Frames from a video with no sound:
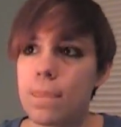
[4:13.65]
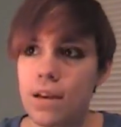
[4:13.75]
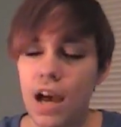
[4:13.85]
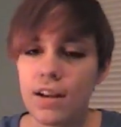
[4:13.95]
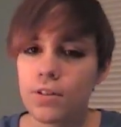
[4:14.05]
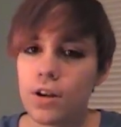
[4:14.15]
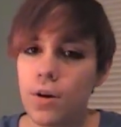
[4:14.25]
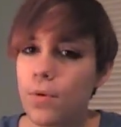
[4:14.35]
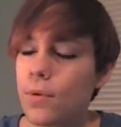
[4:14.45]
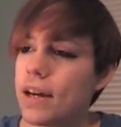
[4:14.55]
I don't
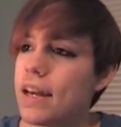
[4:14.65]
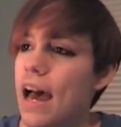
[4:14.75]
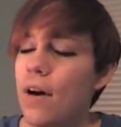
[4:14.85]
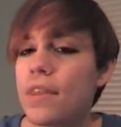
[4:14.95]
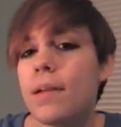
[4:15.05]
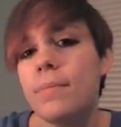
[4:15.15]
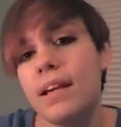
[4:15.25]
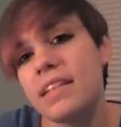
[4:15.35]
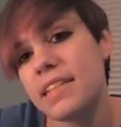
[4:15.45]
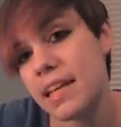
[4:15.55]
know how that
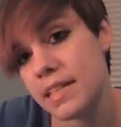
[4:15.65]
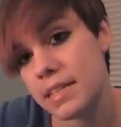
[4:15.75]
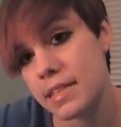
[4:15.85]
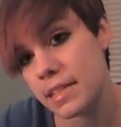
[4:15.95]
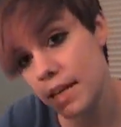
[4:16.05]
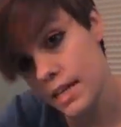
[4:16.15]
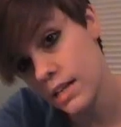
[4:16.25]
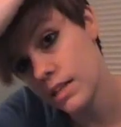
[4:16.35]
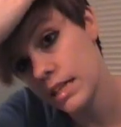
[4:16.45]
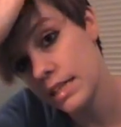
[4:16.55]
made sense
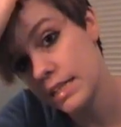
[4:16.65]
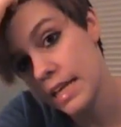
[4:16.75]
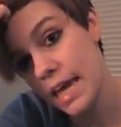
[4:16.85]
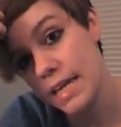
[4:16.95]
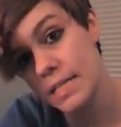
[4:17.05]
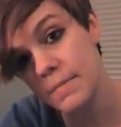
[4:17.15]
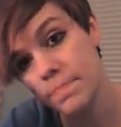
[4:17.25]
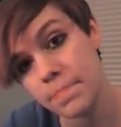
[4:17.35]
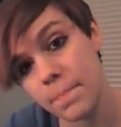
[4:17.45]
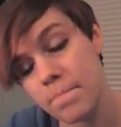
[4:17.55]
in his head,
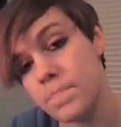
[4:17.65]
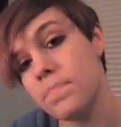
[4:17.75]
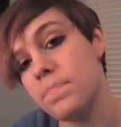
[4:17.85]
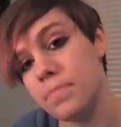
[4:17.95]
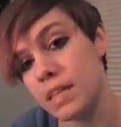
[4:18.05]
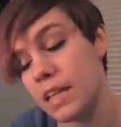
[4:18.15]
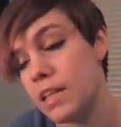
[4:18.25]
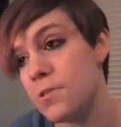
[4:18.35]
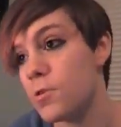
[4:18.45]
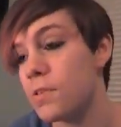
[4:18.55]
in
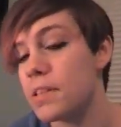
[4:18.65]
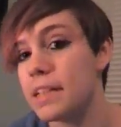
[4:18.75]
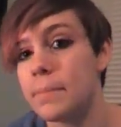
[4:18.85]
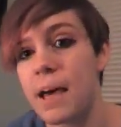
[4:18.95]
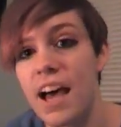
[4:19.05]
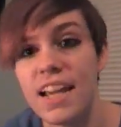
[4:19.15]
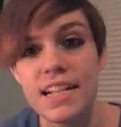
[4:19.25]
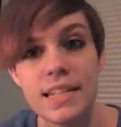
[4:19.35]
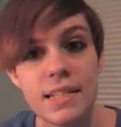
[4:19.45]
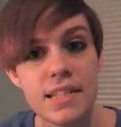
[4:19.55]
his drunk little
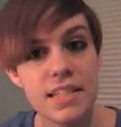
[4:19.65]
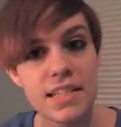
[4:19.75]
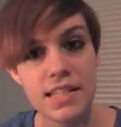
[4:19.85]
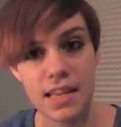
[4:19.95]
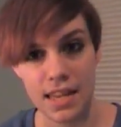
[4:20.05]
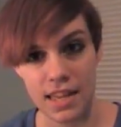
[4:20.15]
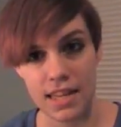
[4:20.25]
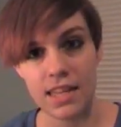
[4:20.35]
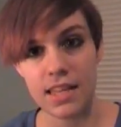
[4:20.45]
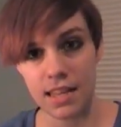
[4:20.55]
mind,
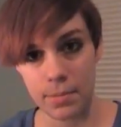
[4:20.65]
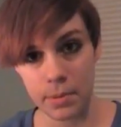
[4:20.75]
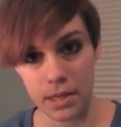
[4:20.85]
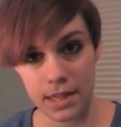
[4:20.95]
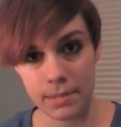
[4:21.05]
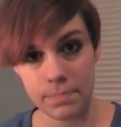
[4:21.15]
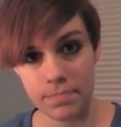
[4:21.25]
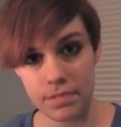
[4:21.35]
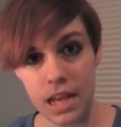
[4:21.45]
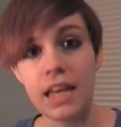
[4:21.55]
but
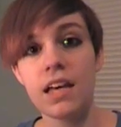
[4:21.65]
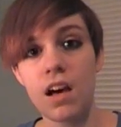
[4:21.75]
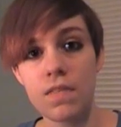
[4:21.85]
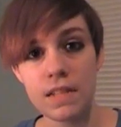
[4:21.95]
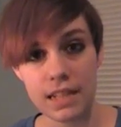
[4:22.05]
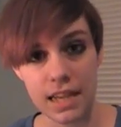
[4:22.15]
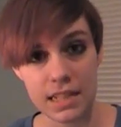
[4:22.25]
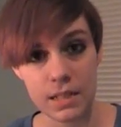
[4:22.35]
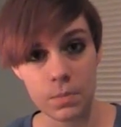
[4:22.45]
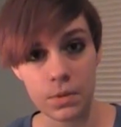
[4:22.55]
taking off his
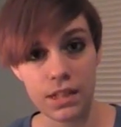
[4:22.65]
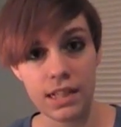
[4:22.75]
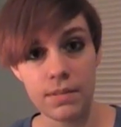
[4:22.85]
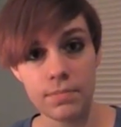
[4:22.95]
license plate